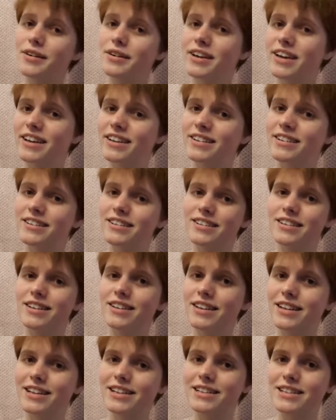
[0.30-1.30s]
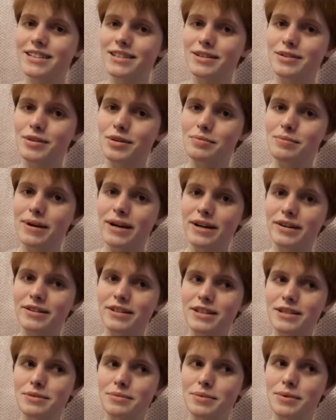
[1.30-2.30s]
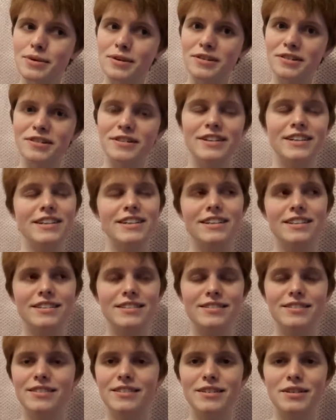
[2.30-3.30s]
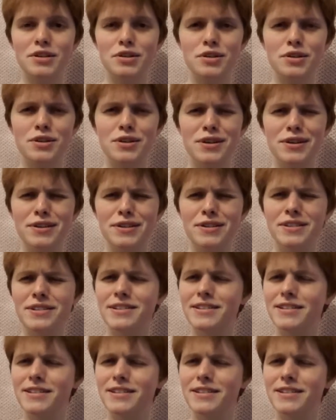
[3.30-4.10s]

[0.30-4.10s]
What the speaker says: again, let's talk about some more good